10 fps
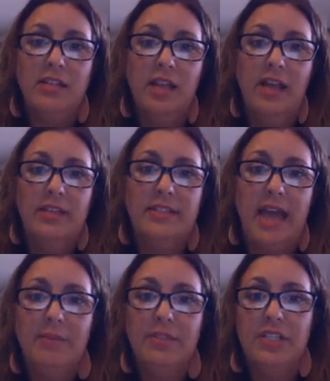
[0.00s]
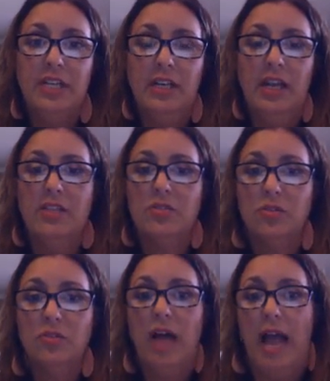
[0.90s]
establishing a
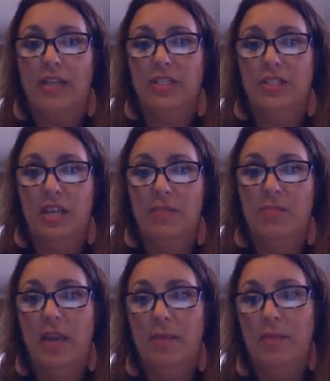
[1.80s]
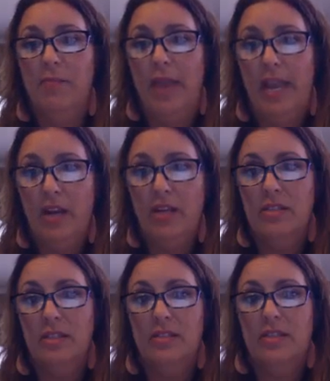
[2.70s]
school action team made up of parents
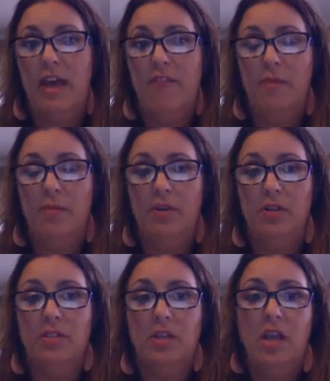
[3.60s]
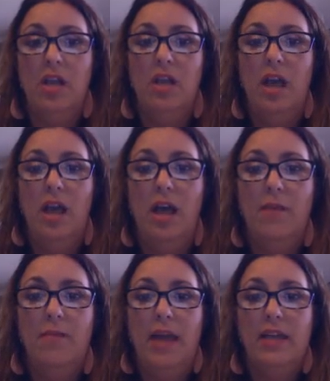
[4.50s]
and staff members,
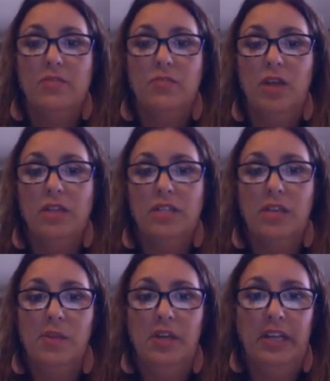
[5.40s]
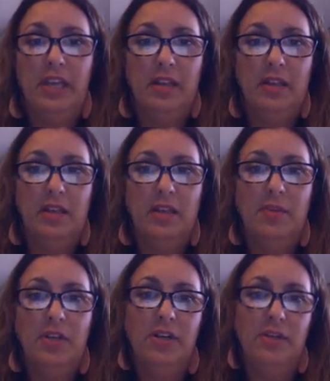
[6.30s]
as well as
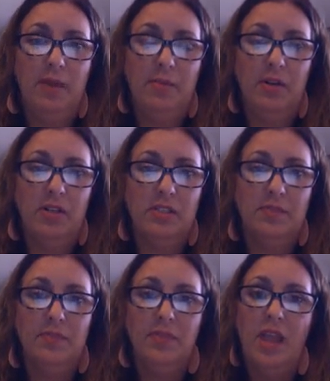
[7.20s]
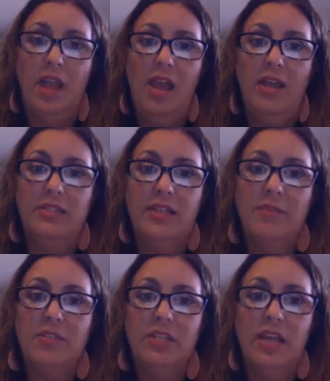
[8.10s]
community members, and
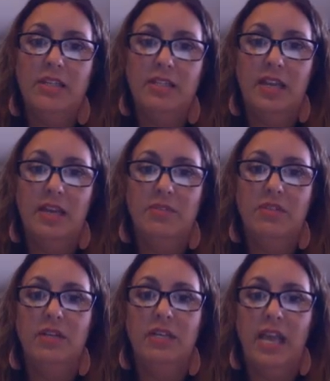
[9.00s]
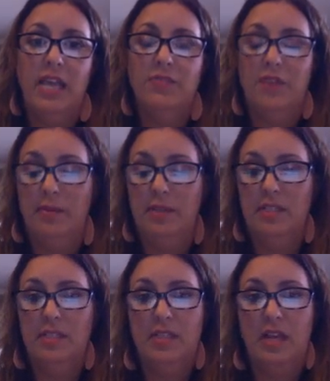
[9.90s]
establishing that team to engage families
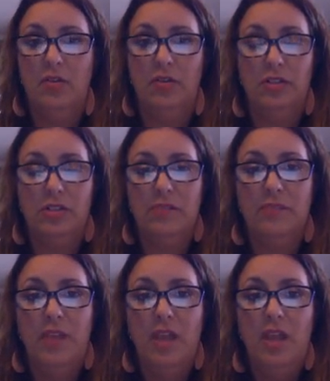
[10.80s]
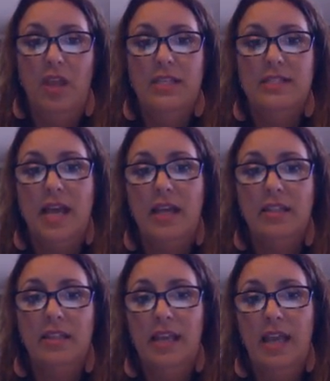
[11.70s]
and stakeholders.
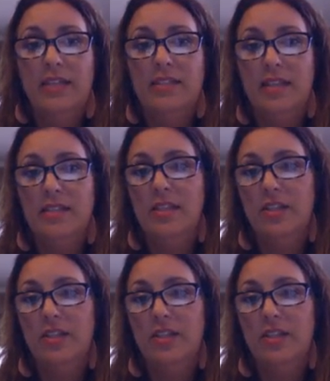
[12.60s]
Secondly, assessing the